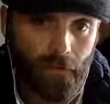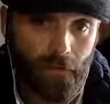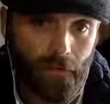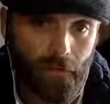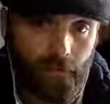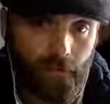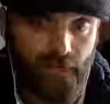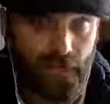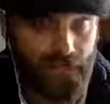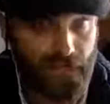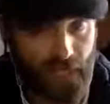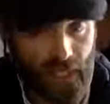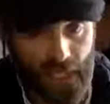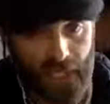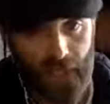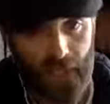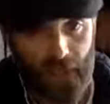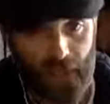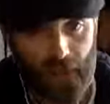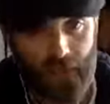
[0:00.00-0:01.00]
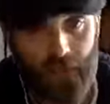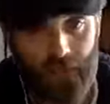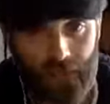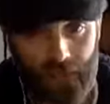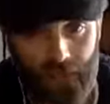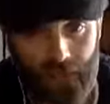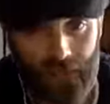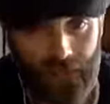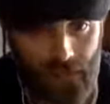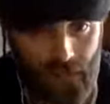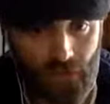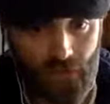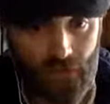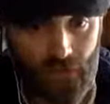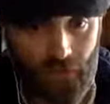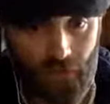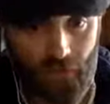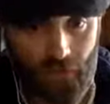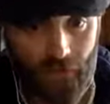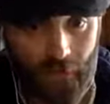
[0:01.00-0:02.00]
I say, Sally, are you telling the truth
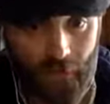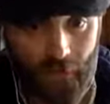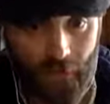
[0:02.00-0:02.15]
now?